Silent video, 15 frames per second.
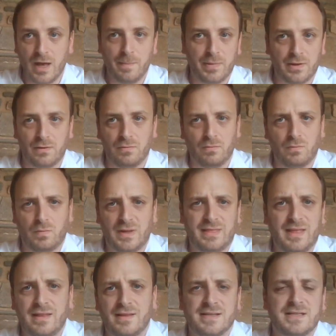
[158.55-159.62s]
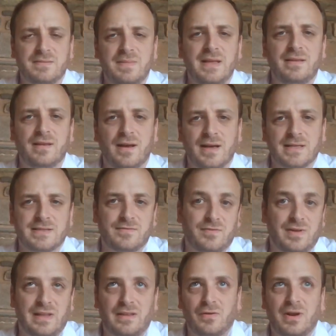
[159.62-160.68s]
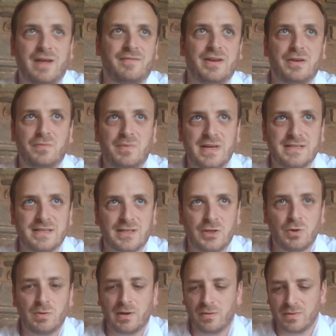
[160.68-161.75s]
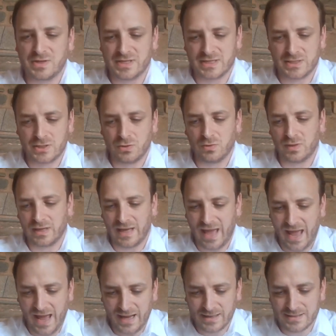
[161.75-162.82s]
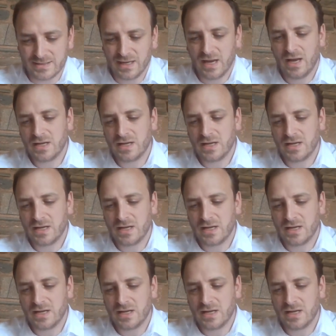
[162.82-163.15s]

But what then does it mean to us? We don't have any reason to it. Are we just doing acts?